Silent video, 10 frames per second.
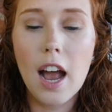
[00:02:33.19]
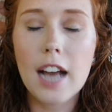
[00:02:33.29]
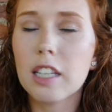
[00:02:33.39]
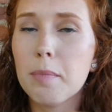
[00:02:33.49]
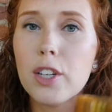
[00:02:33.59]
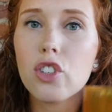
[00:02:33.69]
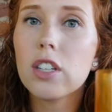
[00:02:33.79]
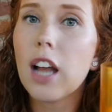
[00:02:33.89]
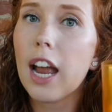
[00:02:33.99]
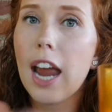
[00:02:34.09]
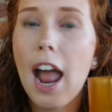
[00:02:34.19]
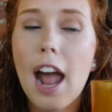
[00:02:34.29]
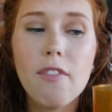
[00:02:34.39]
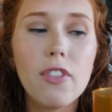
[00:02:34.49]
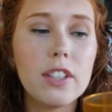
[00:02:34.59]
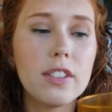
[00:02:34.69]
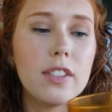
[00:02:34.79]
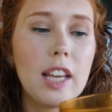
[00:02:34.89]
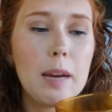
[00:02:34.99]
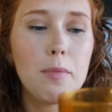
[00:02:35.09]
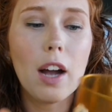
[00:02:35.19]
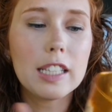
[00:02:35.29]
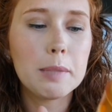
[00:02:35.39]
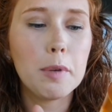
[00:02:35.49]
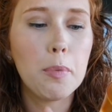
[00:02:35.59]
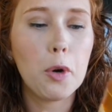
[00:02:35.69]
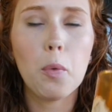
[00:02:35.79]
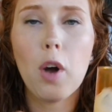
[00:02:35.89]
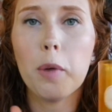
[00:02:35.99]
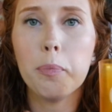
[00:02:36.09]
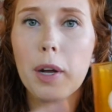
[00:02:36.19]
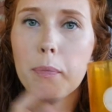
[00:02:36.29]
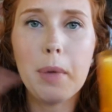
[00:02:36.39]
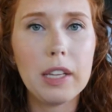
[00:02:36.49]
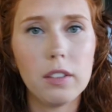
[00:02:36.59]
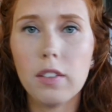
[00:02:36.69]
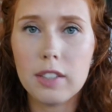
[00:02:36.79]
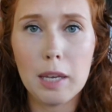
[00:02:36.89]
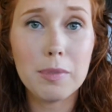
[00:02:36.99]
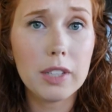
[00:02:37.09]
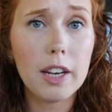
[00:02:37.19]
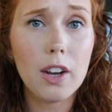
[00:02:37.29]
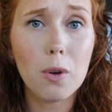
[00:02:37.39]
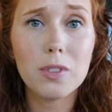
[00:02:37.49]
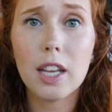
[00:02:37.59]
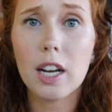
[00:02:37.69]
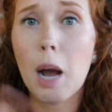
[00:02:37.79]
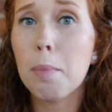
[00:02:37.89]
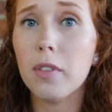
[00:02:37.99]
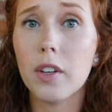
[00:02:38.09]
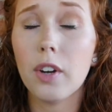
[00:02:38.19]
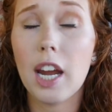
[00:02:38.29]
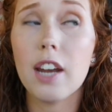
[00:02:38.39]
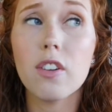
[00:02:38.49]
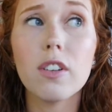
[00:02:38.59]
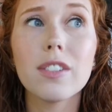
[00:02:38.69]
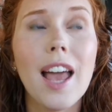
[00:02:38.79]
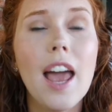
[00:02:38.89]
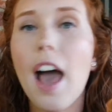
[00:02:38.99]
As I mentioned, I have this same, not Summer Boardwalk, but basically the same scent notes in a couple of other candles,